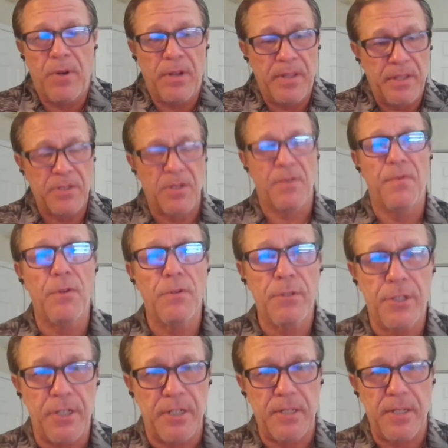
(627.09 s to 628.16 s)
of these
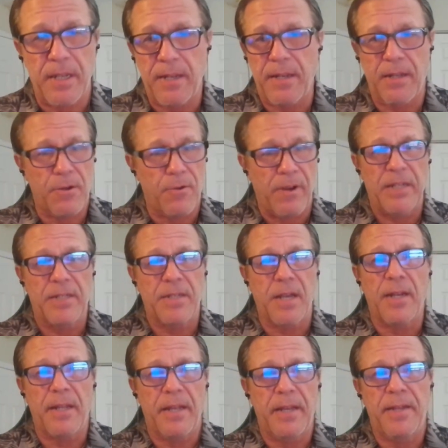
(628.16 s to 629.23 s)
convulsions, and the grains
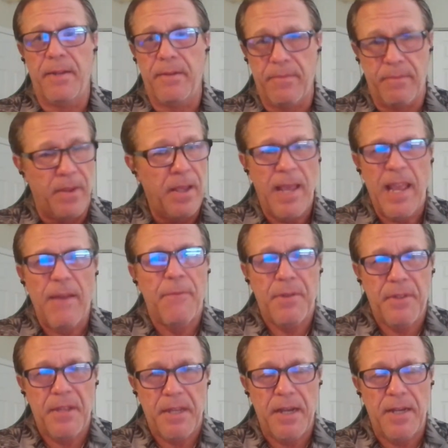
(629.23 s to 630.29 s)
got hit, and
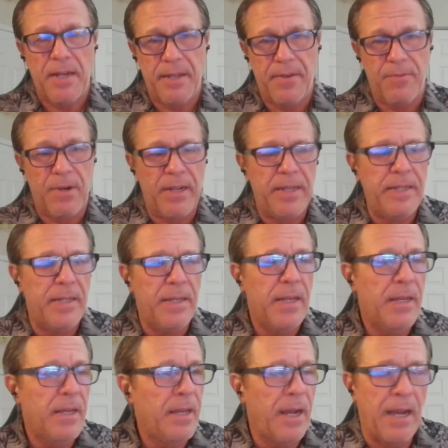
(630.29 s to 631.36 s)
everything got hit, right?
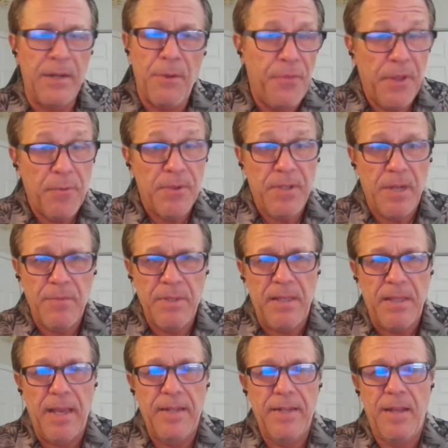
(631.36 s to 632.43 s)
I don't think we're done with
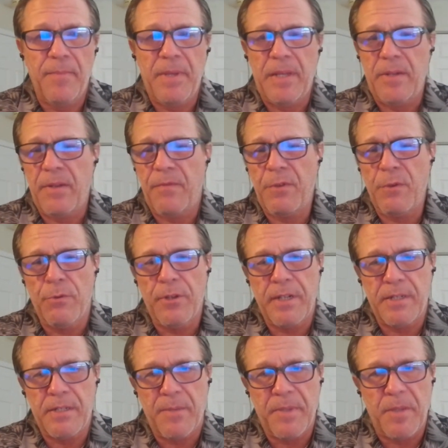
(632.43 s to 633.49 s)
that. I mean, if you look
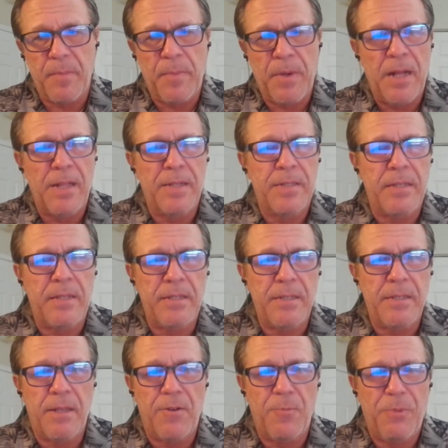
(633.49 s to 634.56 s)
at some of the policies that are